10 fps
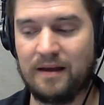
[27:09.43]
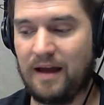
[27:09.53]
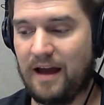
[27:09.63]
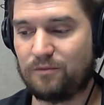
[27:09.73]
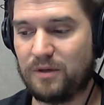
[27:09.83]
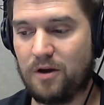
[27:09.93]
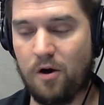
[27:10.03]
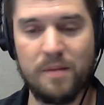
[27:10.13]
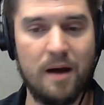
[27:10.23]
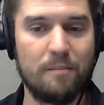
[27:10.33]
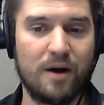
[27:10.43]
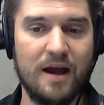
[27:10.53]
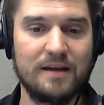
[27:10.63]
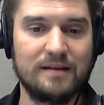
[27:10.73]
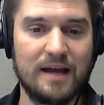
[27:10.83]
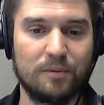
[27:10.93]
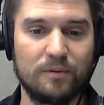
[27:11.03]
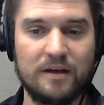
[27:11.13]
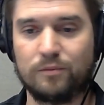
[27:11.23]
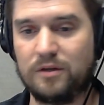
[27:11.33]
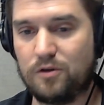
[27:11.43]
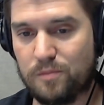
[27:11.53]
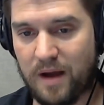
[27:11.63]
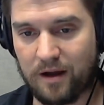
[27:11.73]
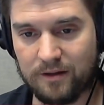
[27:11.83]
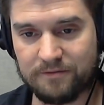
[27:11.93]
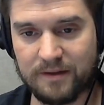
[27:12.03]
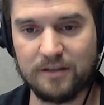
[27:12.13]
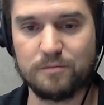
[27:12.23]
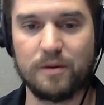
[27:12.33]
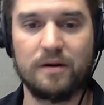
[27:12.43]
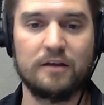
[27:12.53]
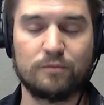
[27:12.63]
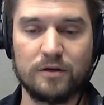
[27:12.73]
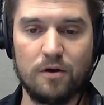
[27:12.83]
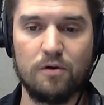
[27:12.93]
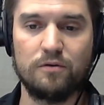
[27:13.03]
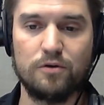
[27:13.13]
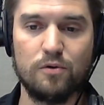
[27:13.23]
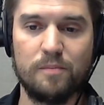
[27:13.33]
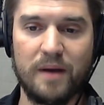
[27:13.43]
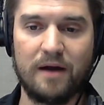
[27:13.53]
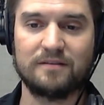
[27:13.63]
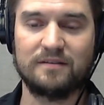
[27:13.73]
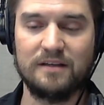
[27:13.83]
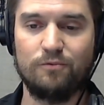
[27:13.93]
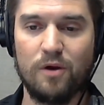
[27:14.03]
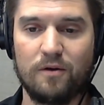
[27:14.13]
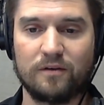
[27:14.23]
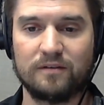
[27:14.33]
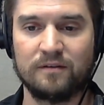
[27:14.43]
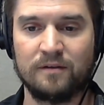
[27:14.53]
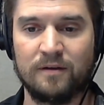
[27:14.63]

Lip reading: as we know about Brian Daboll, as we knew about Kliff Kingsbury, as we knew about Steve Wilks.